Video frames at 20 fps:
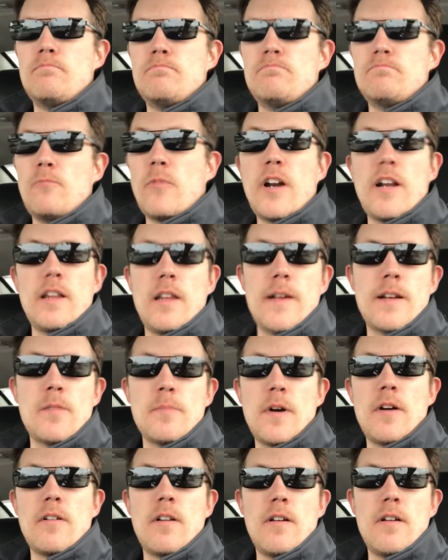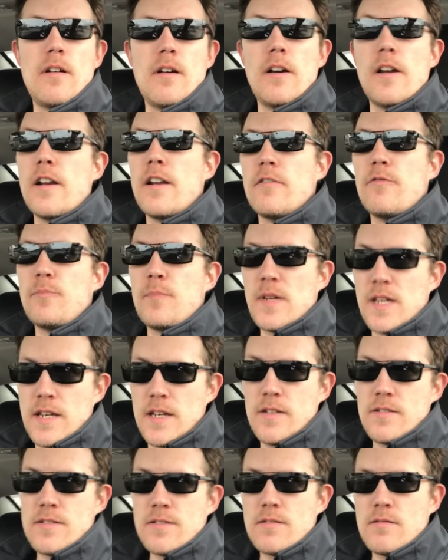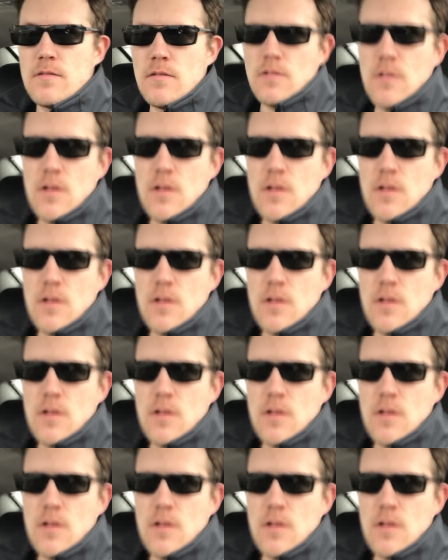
what I like about INFPs,